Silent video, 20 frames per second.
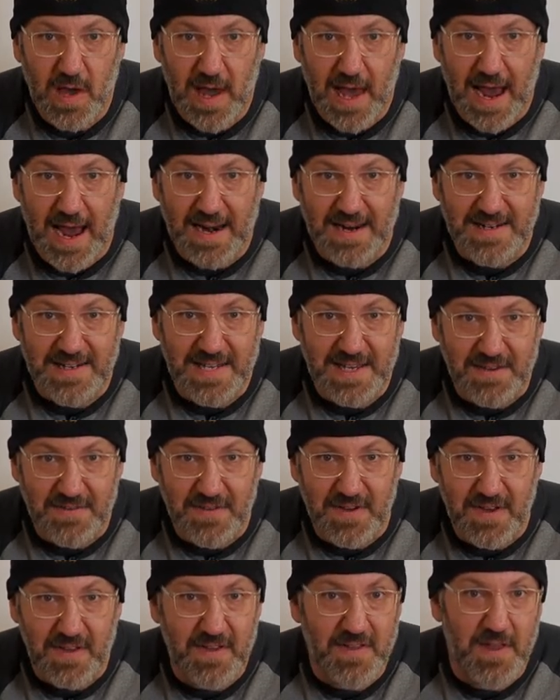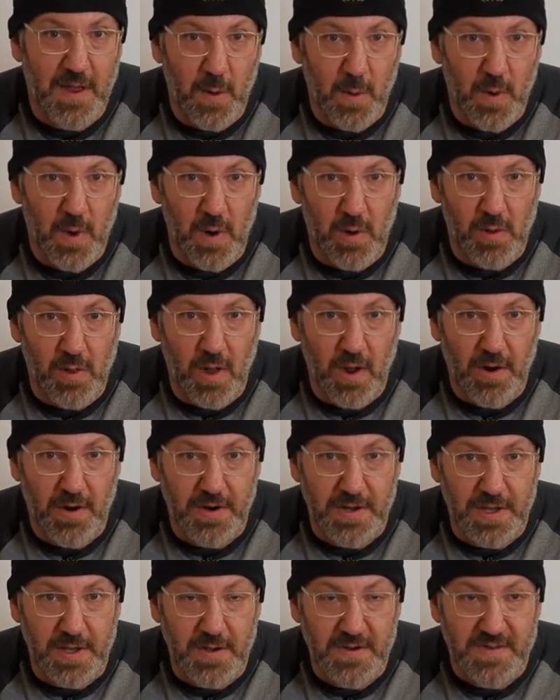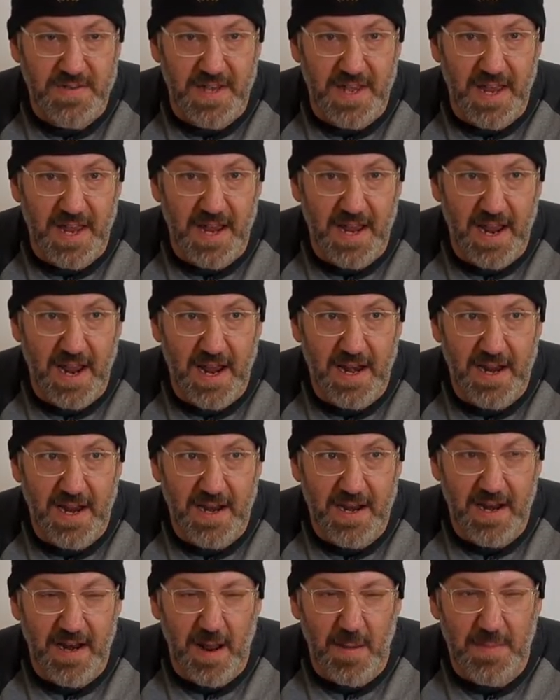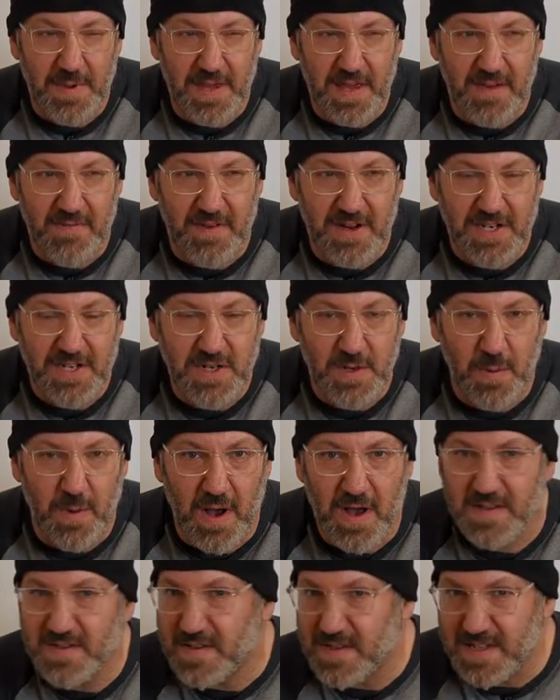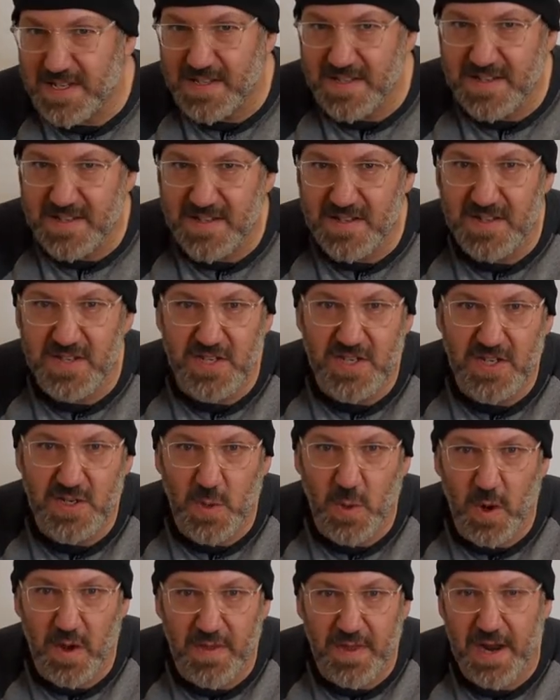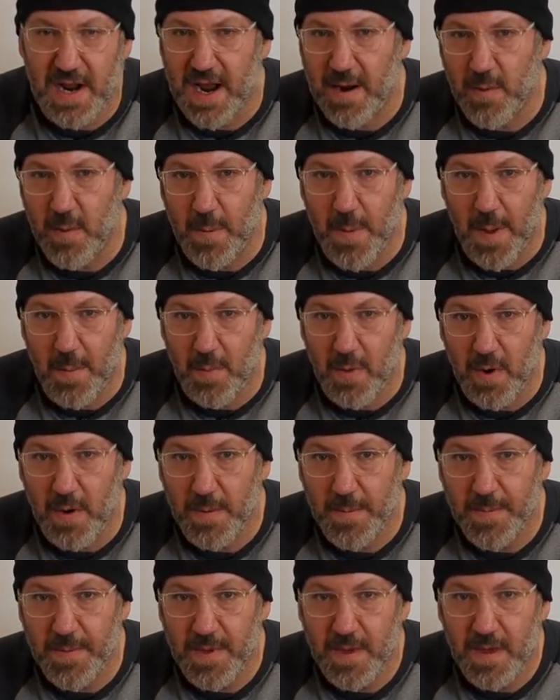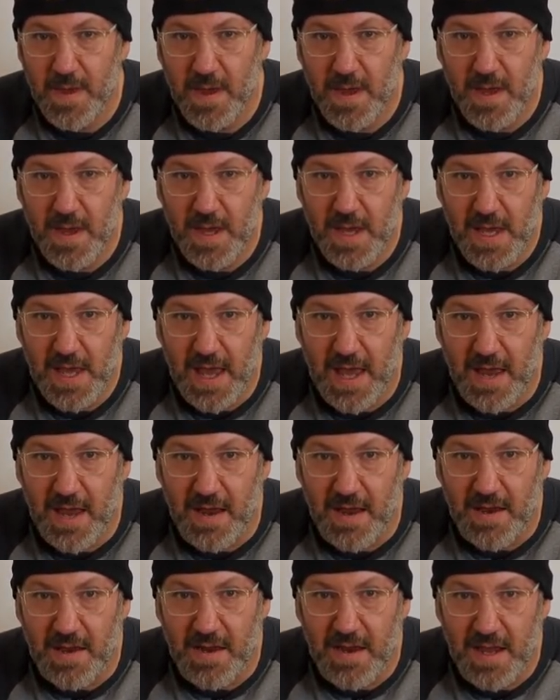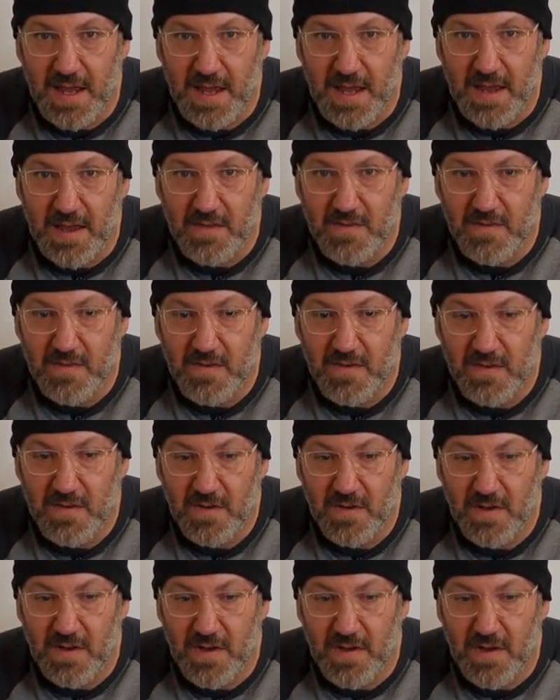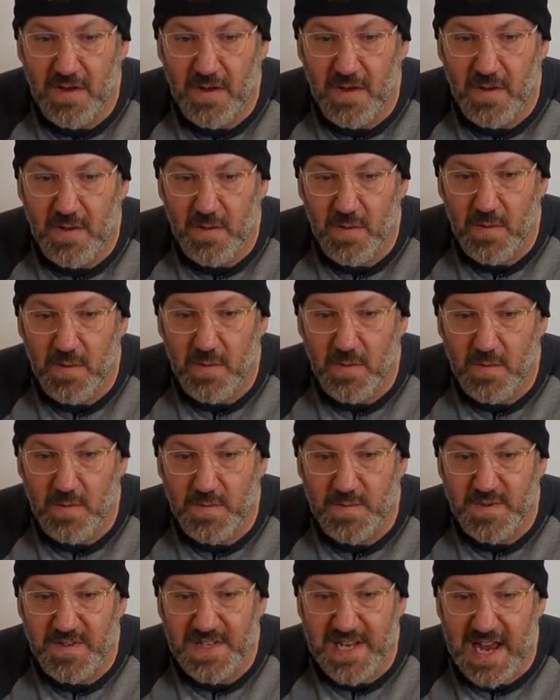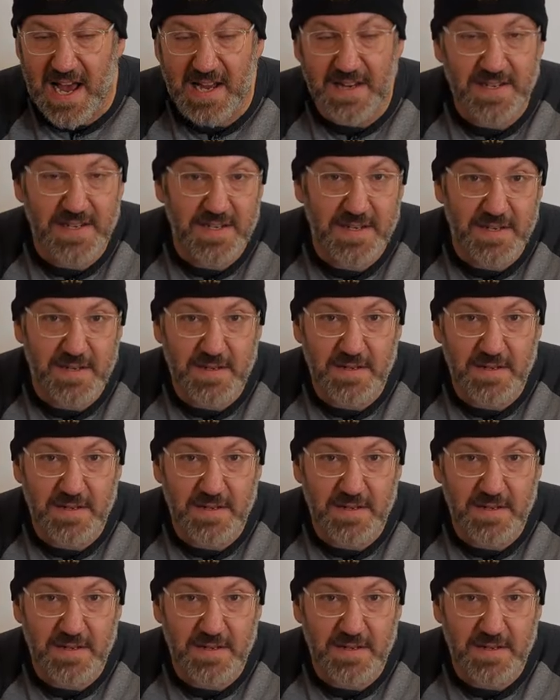had a TV that they were no longer using and ended up giving to us. At least this is the story that I remember. And it uh, sat